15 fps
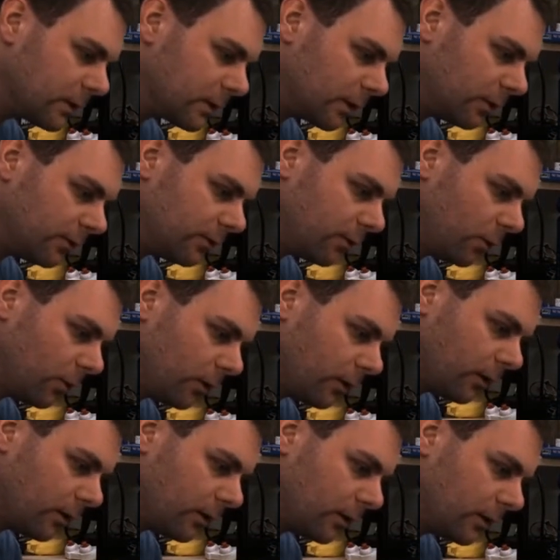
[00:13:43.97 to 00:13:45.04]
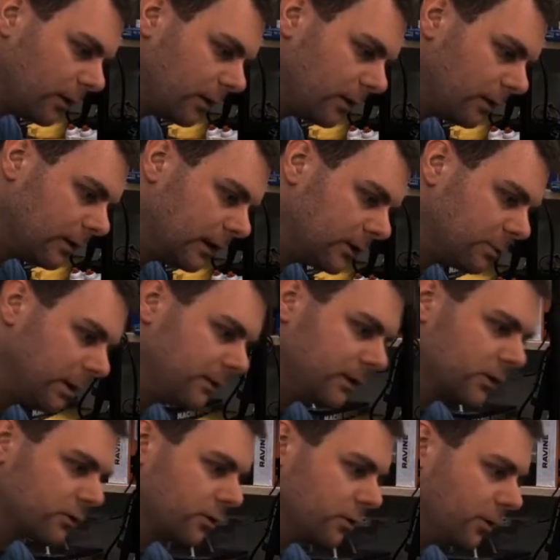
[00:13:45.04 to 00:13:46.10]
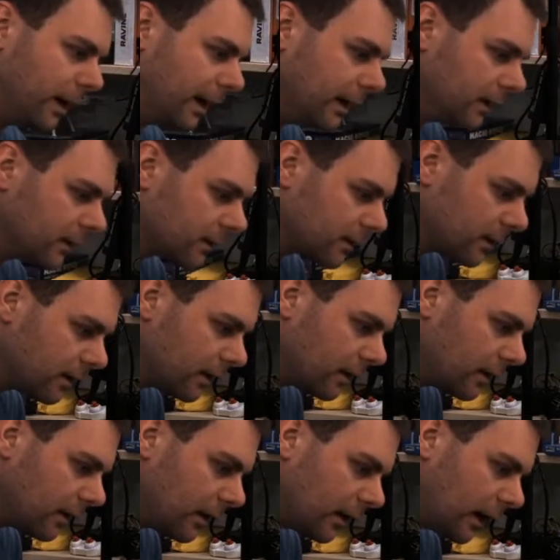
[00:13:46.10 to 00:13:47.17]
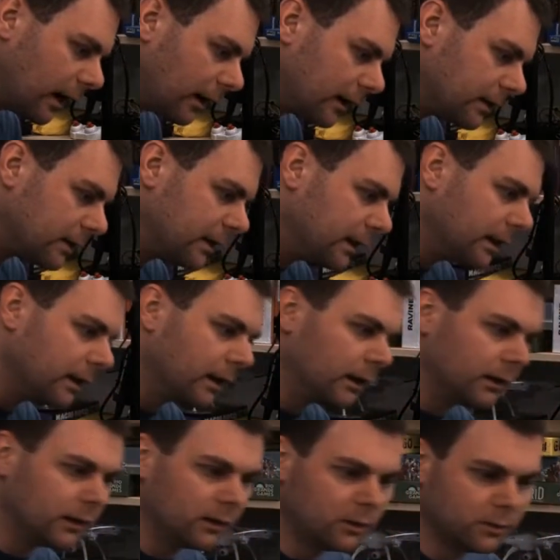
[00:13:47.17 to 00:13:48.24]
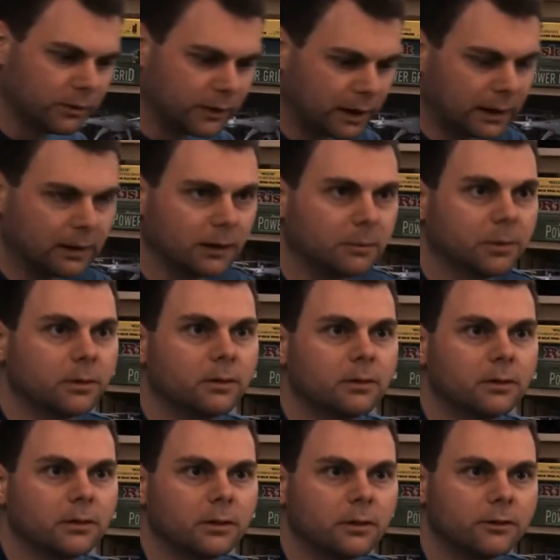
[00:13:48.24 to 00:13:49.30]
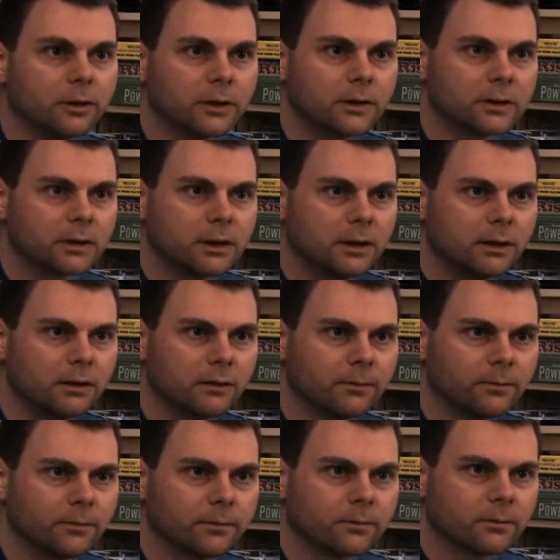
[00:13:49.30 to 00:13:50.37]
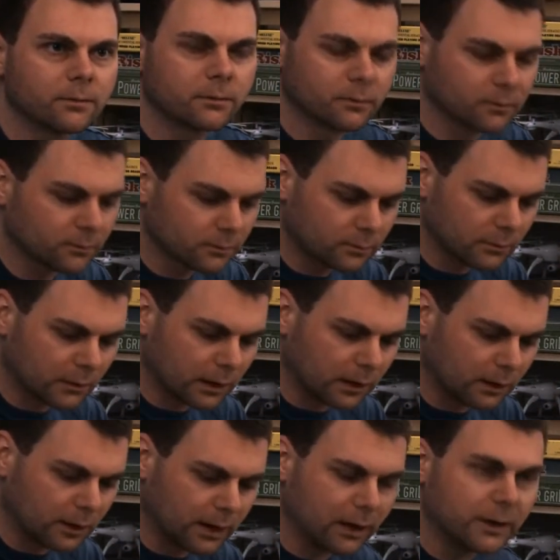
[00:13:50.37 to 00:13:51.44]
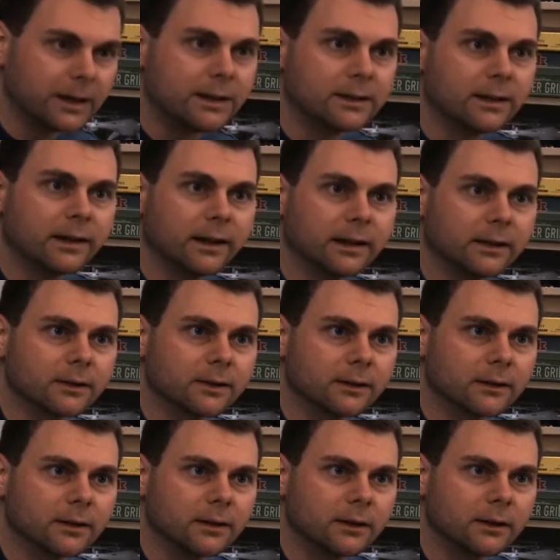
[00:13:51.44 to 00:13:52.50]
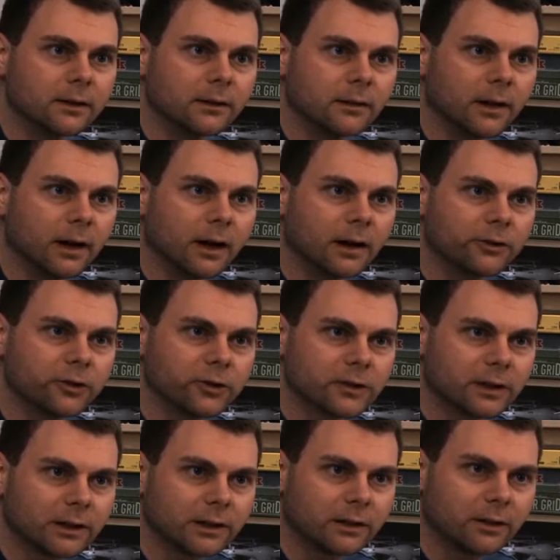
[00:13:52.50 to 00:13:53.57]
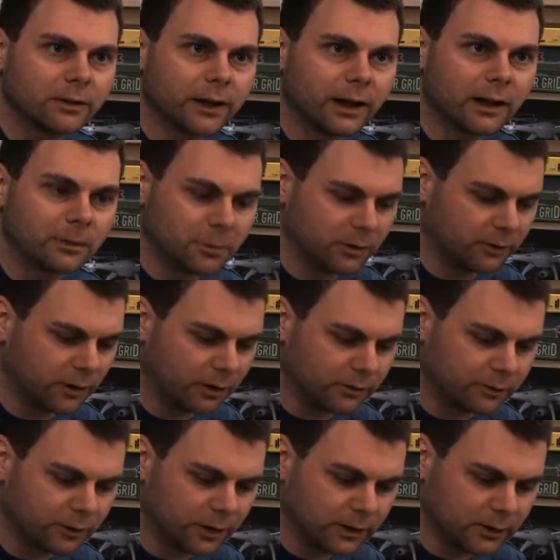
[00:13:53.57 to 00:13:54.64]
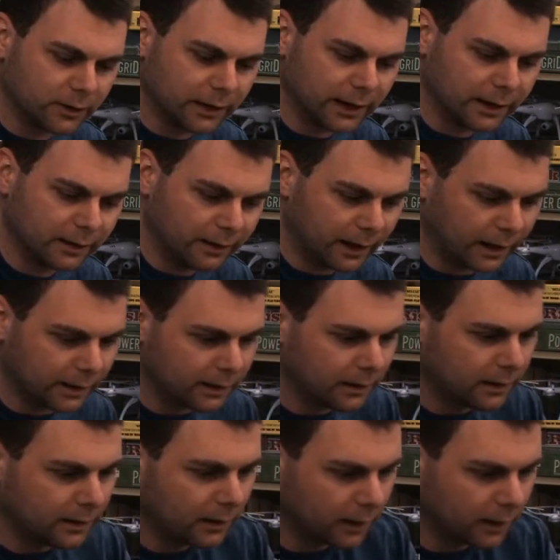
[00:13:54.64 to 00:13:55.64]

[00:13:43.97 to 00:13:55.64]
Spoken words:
So for these pivot screw ends, I like to get a little dollop, if you can see, I don't know how easy that is to see, just a little dollop of grease on the end of that.